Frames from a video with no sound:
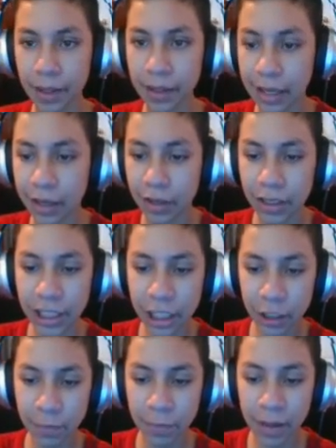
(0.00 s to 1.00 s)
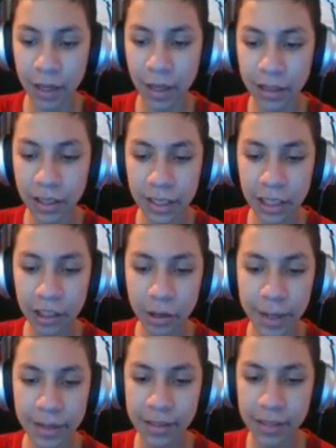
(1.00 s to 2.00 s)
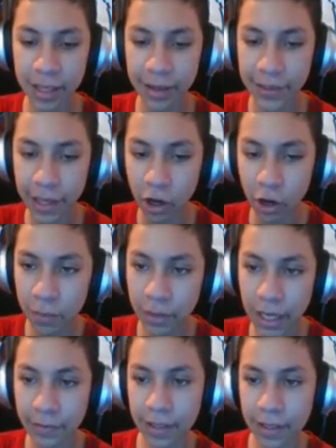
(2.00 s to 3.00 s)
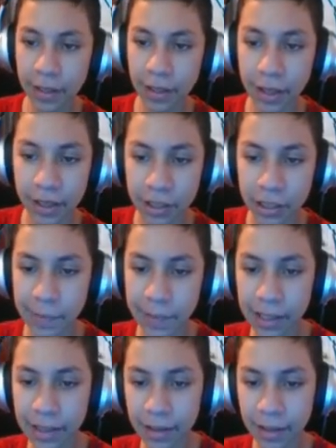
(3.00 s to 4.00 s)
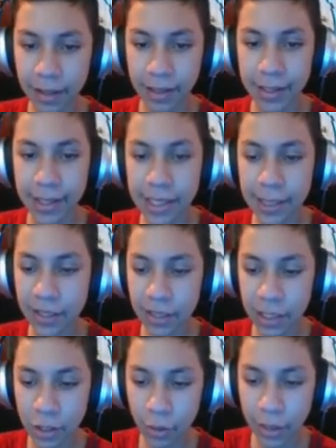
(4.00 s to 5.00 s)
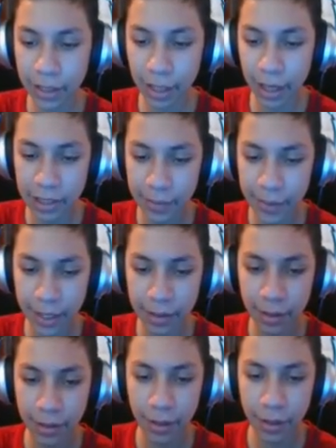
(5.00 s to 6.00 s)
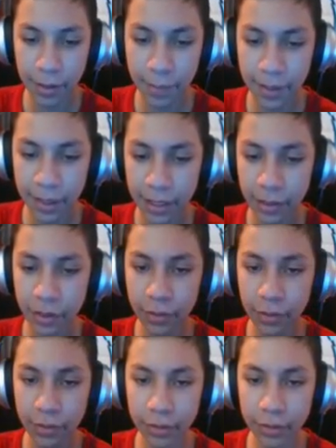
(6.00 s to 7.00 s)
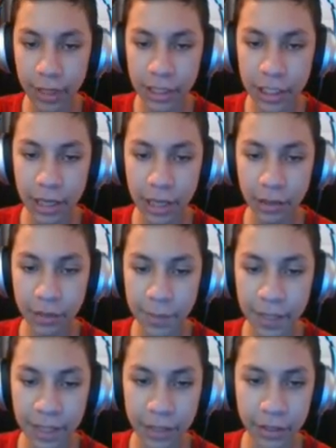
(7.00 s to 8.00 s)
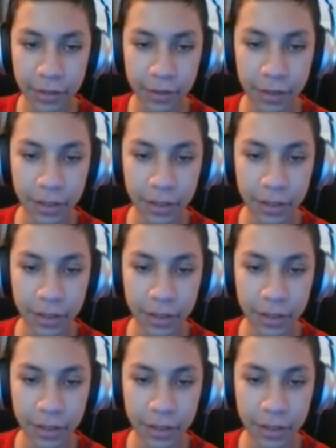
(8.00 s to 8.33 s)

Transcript: Like, all the little, all the little amounts of help that I've uh, contributed has amounted to quite a lot, man. Uh, I'm gonna kill you. Actually, I don't know if I'm gonna kill you.